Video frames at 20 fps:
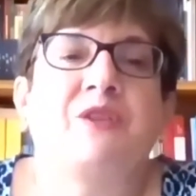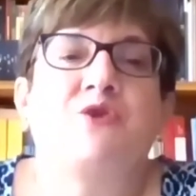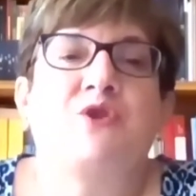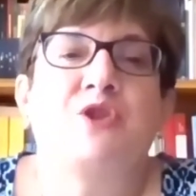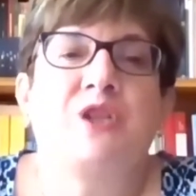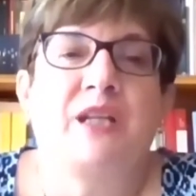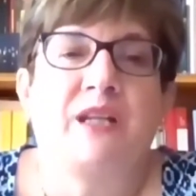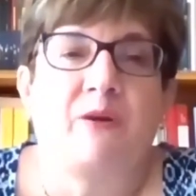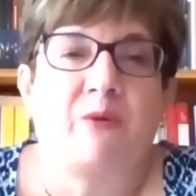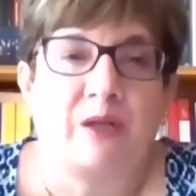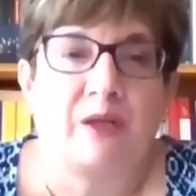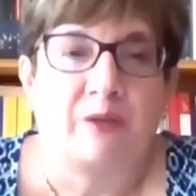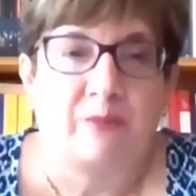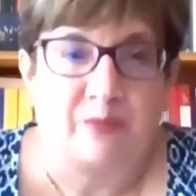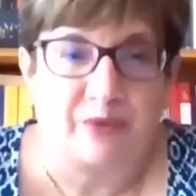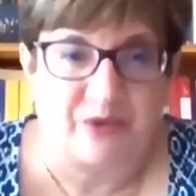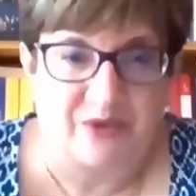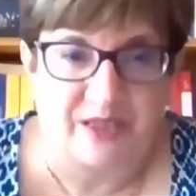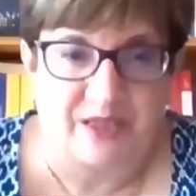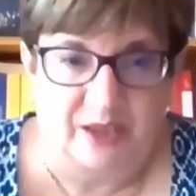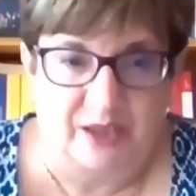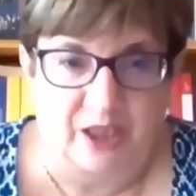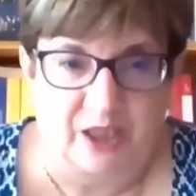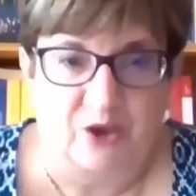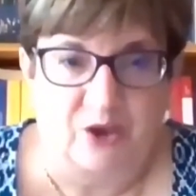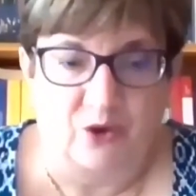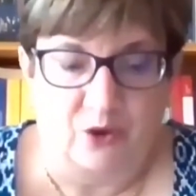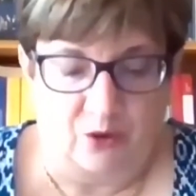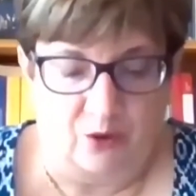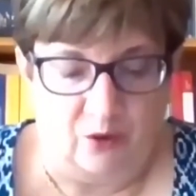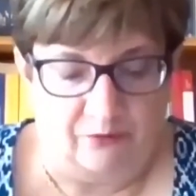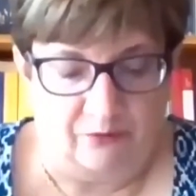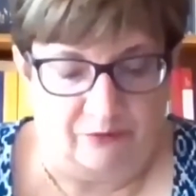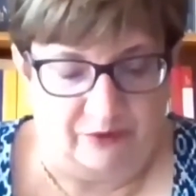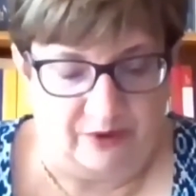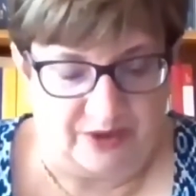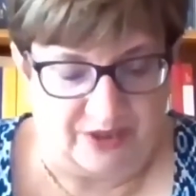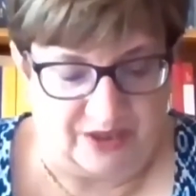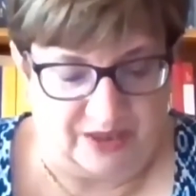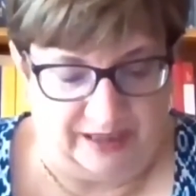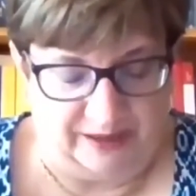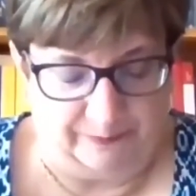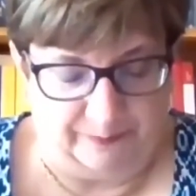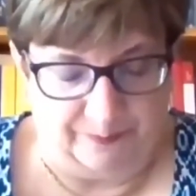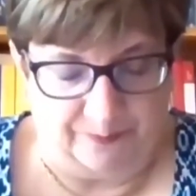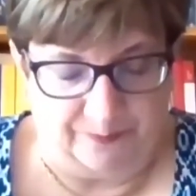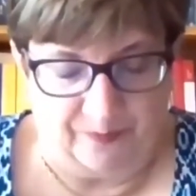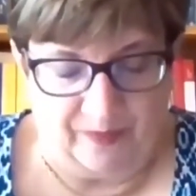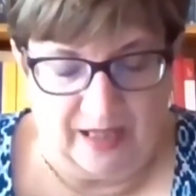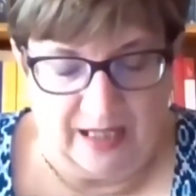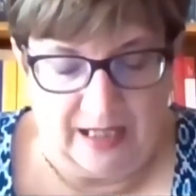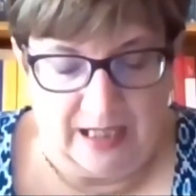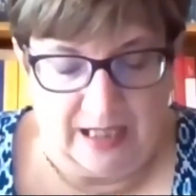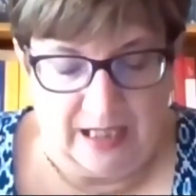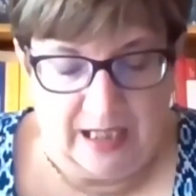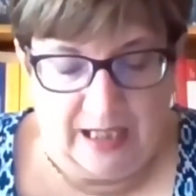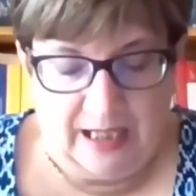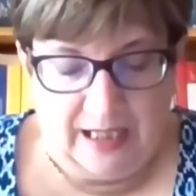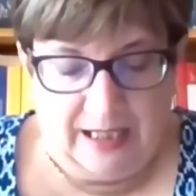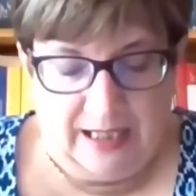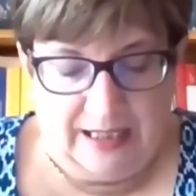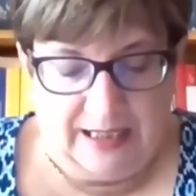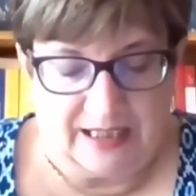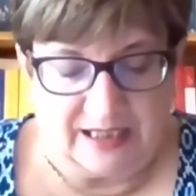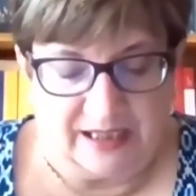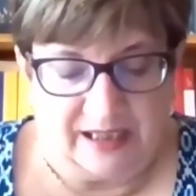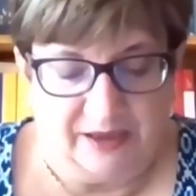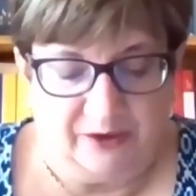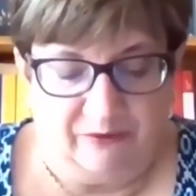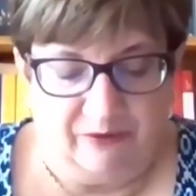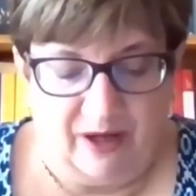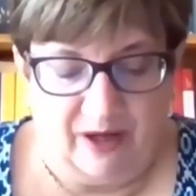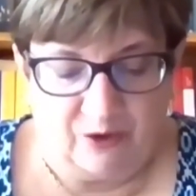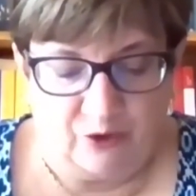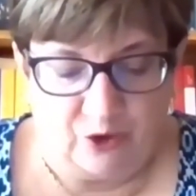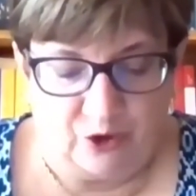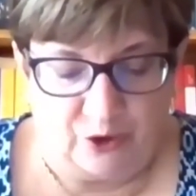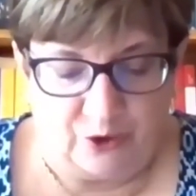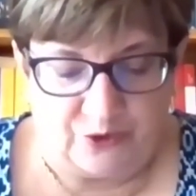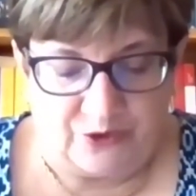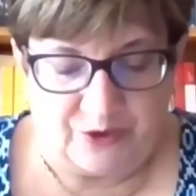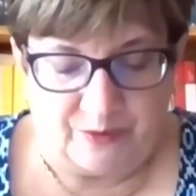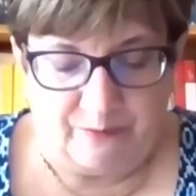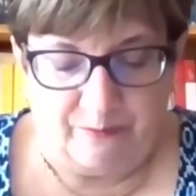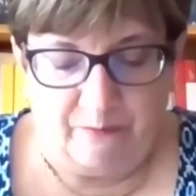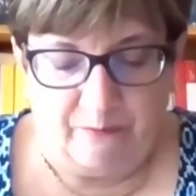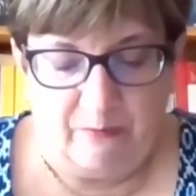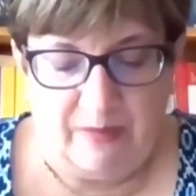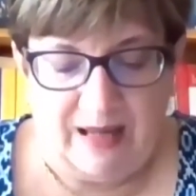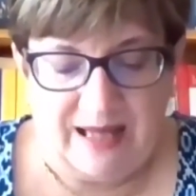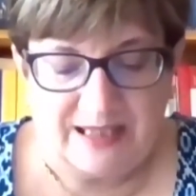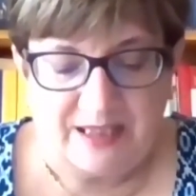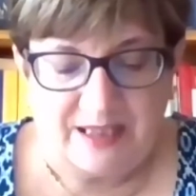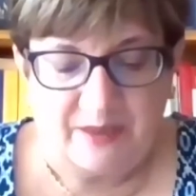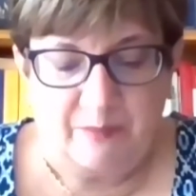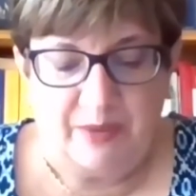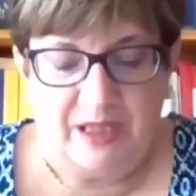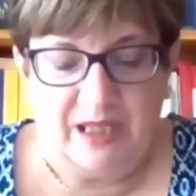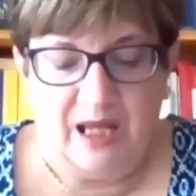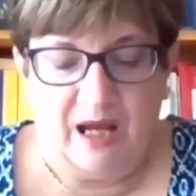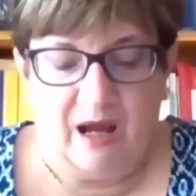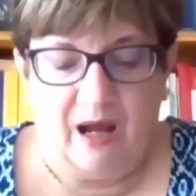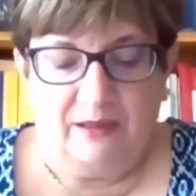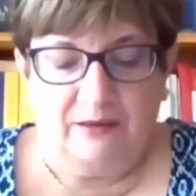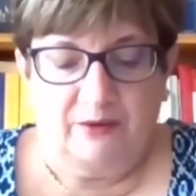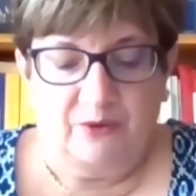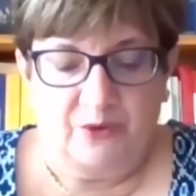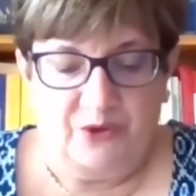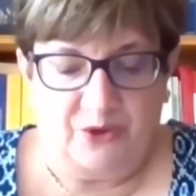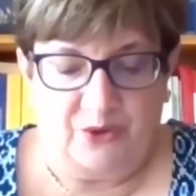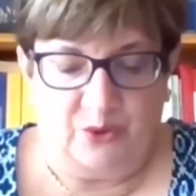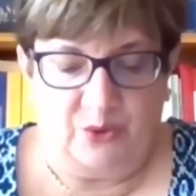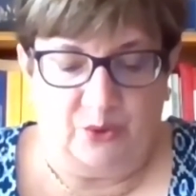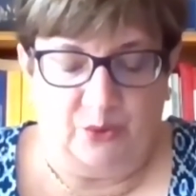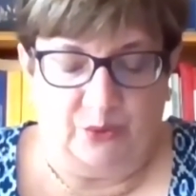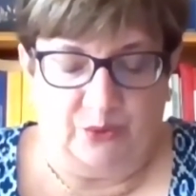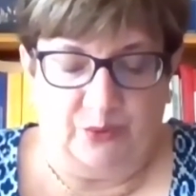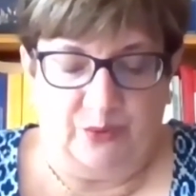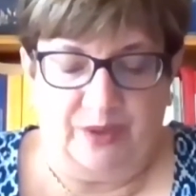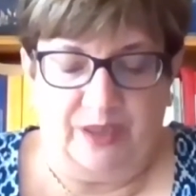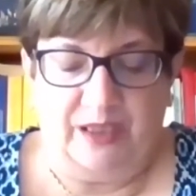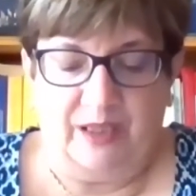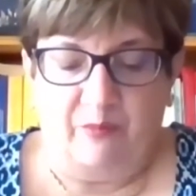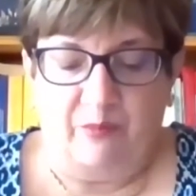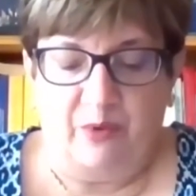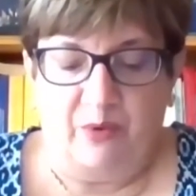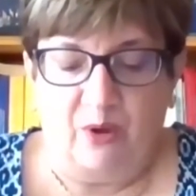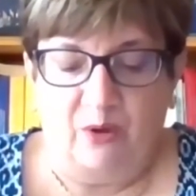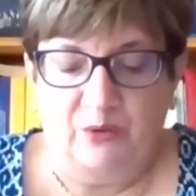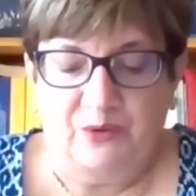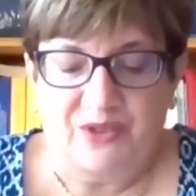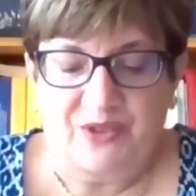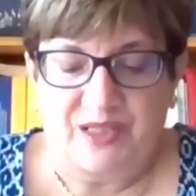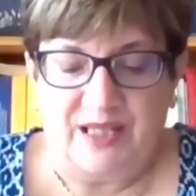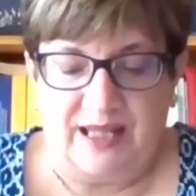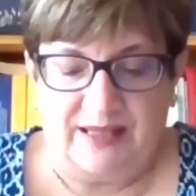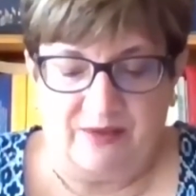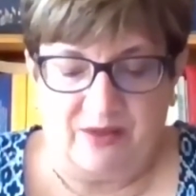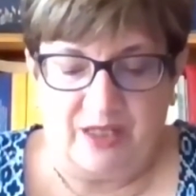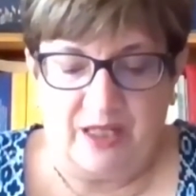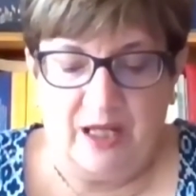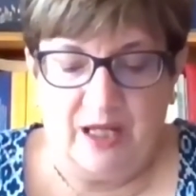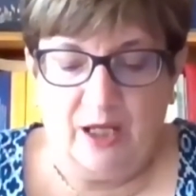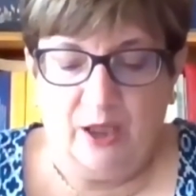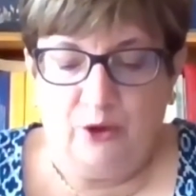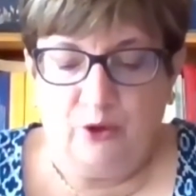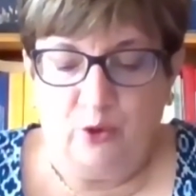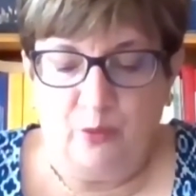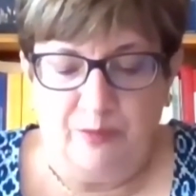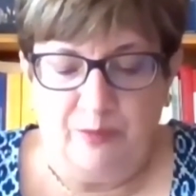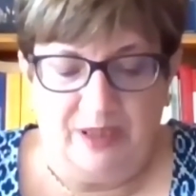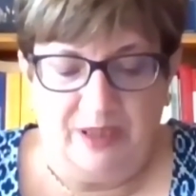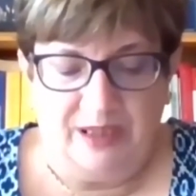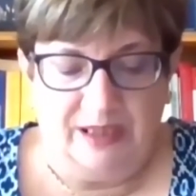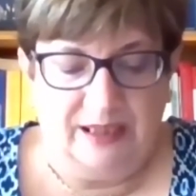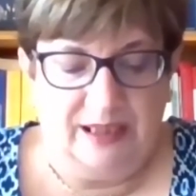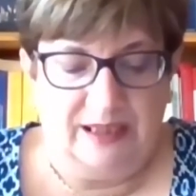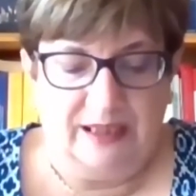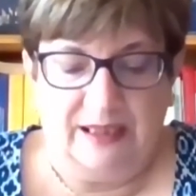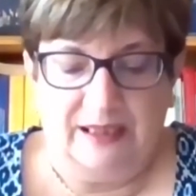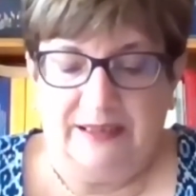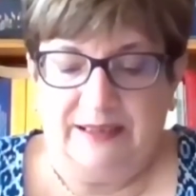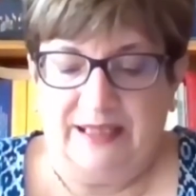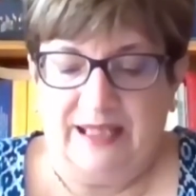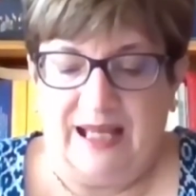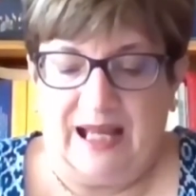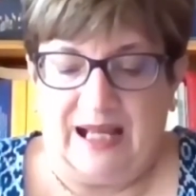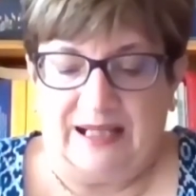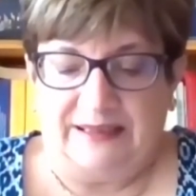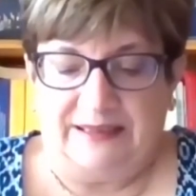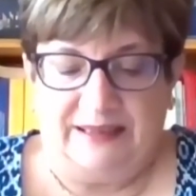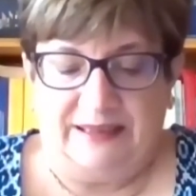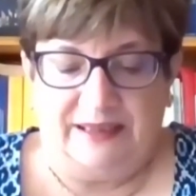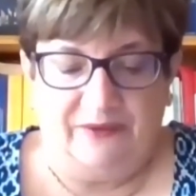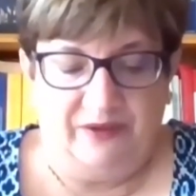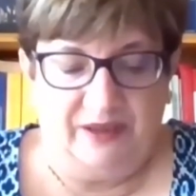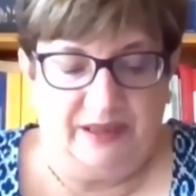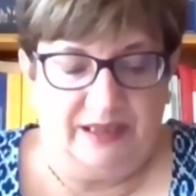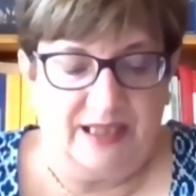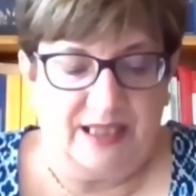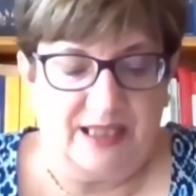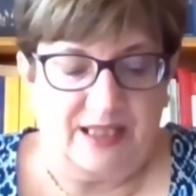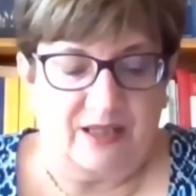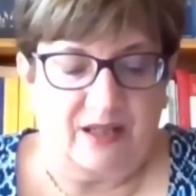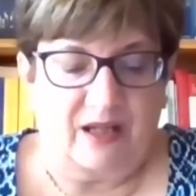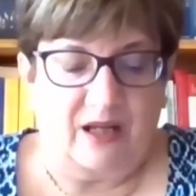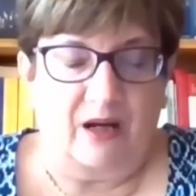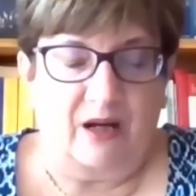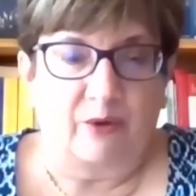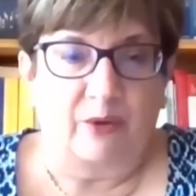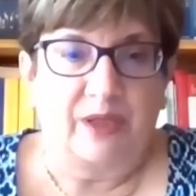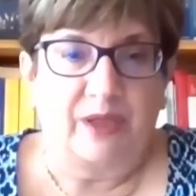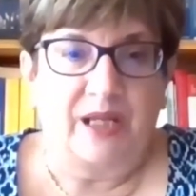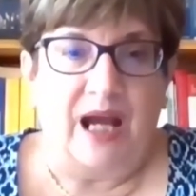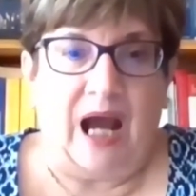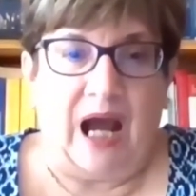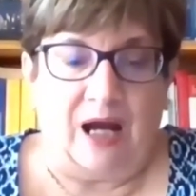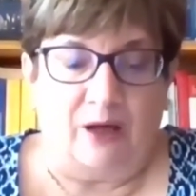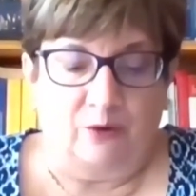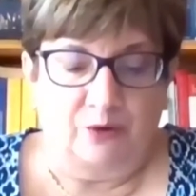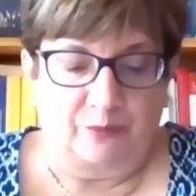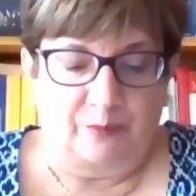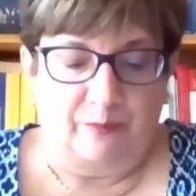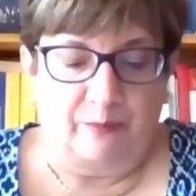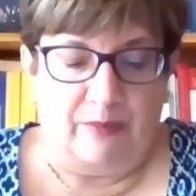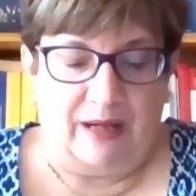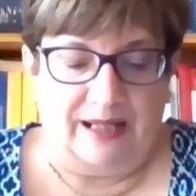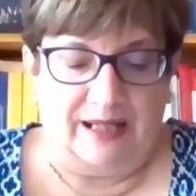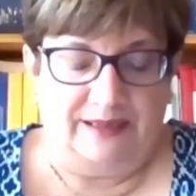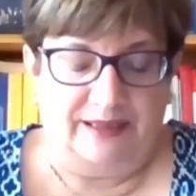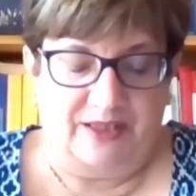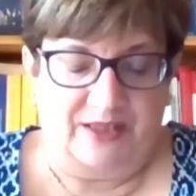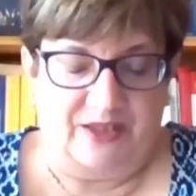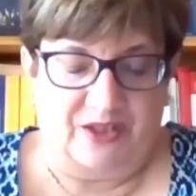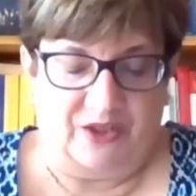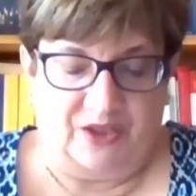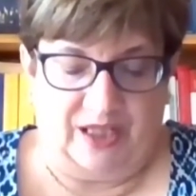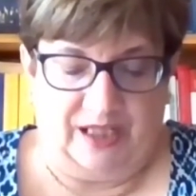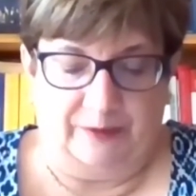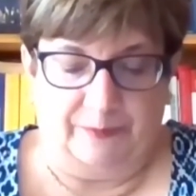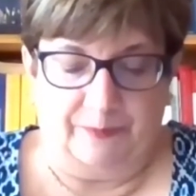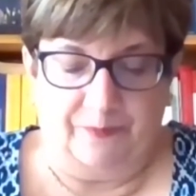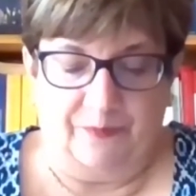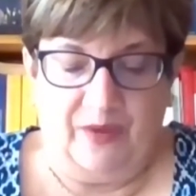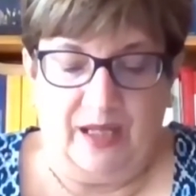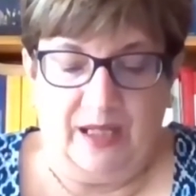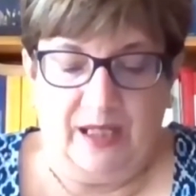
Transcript: of the general representation of a state. State functions must be understood in a broad sense to mean the activities carried out by the state.